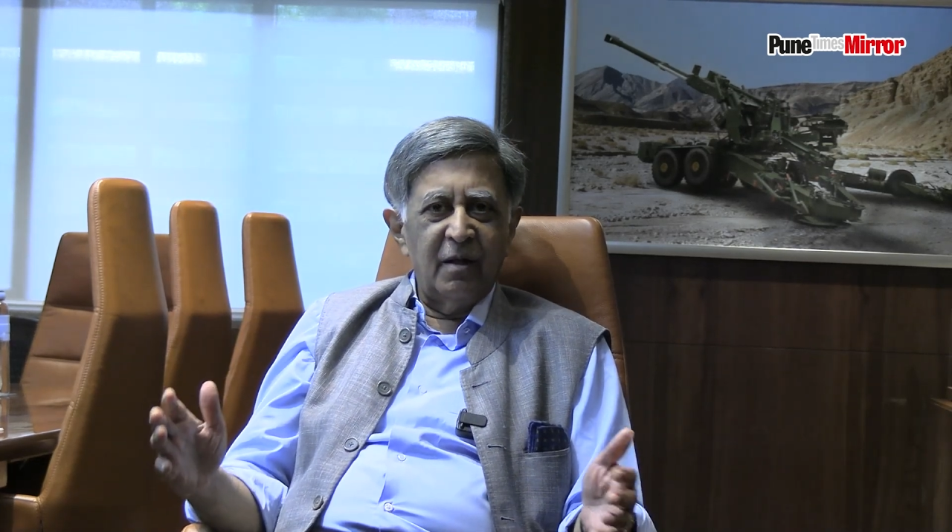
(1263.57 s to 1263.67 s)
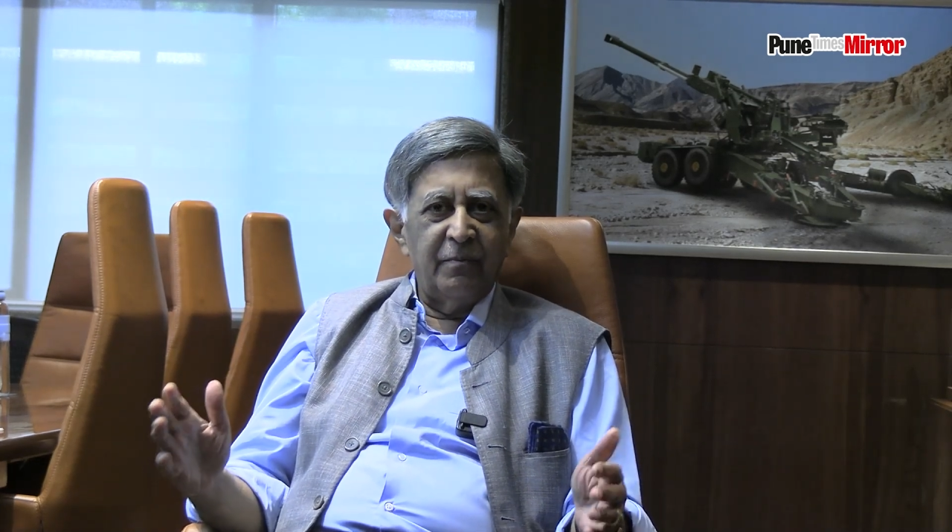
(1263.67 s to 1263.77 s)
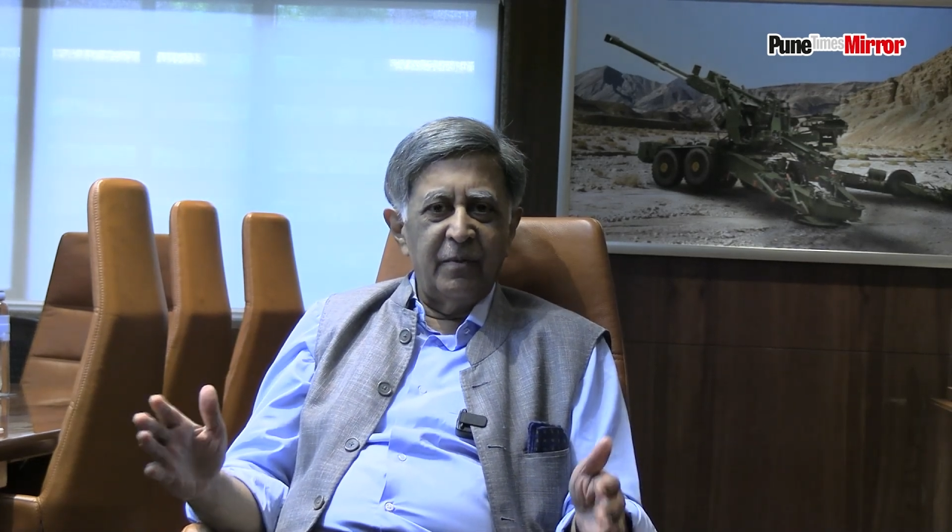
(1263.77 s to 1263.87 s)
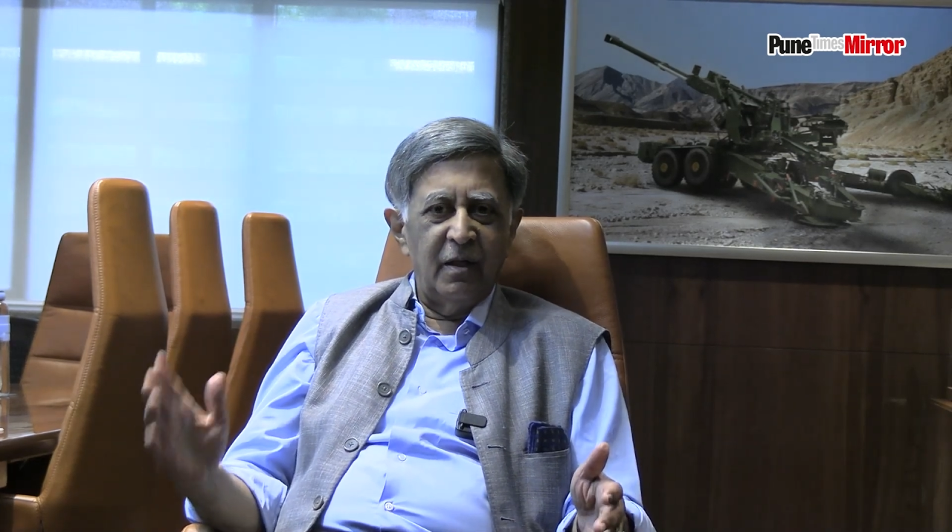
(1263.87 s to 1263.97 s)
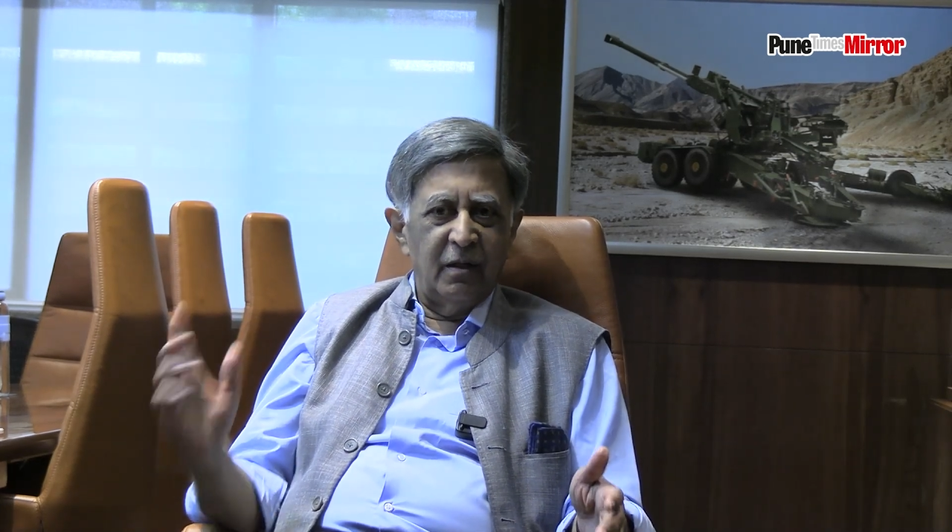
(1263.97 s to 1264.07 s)

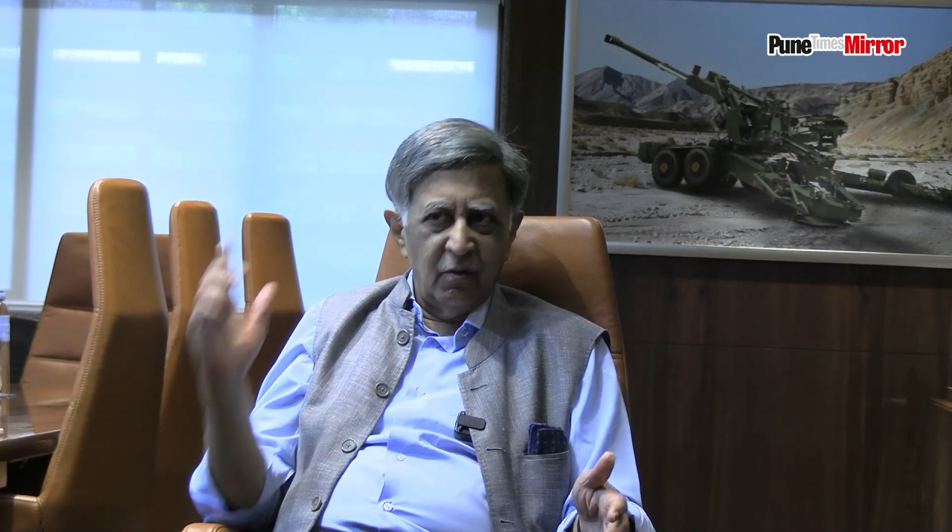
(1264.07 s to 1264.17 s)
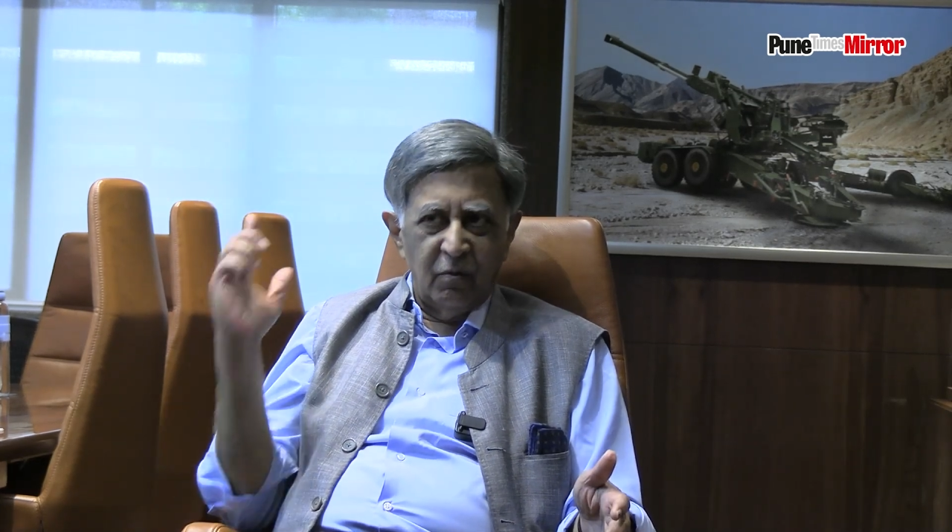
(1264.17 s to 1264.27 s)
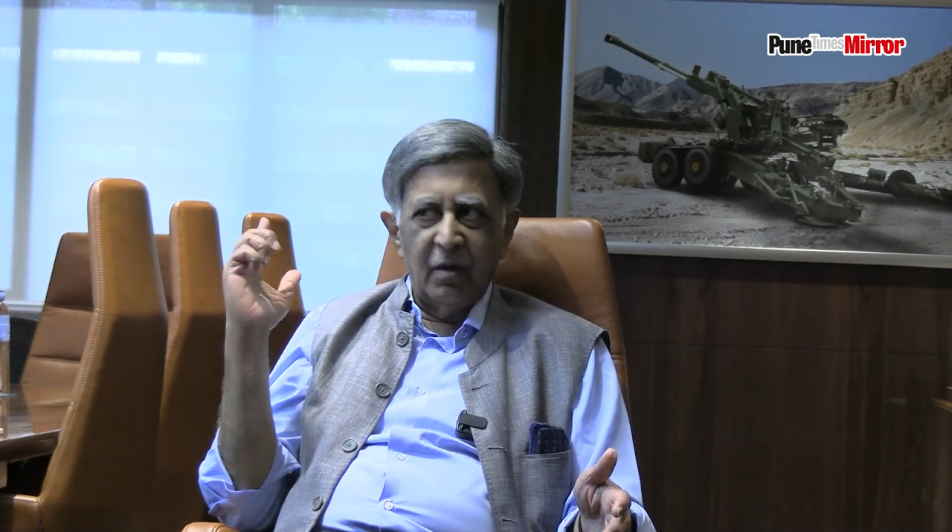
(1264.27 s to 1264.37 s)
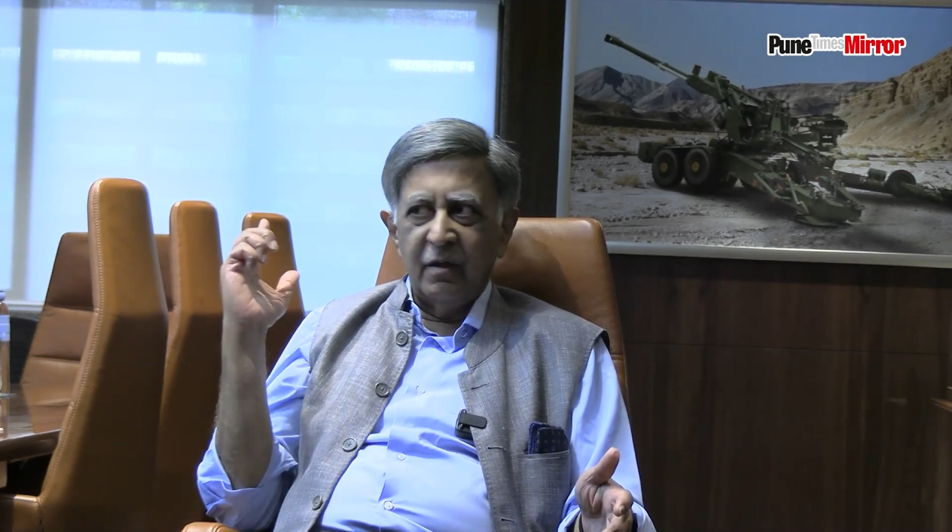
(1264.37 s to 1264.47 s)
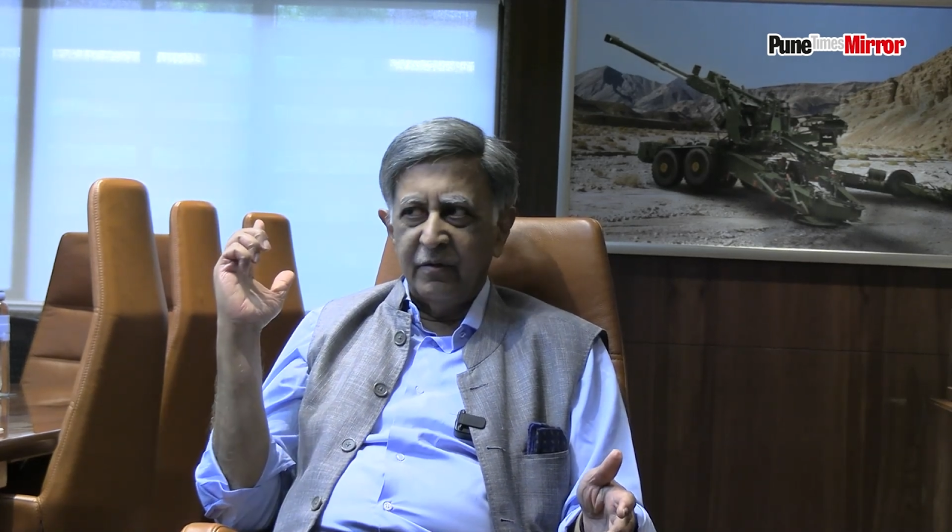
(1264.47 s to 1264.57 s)
company in the world,